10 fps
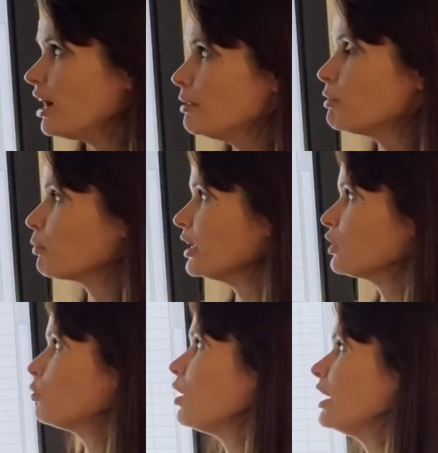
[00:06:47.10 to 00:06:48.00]
week
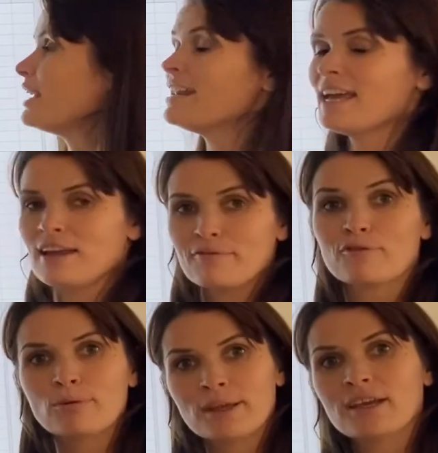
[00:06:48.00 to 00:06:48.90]
1, and
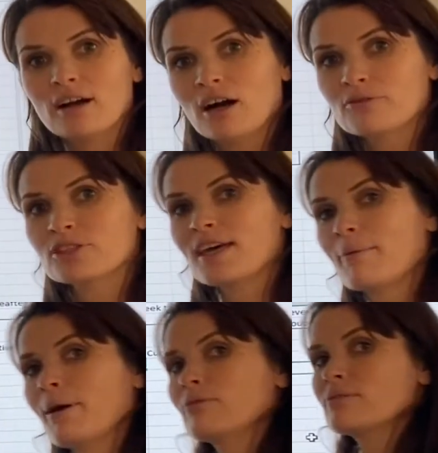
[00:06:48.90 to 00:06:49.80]
every week after that
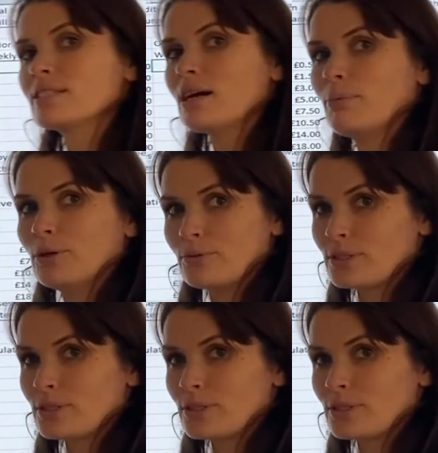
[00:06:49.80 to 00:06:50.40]
amount doubles.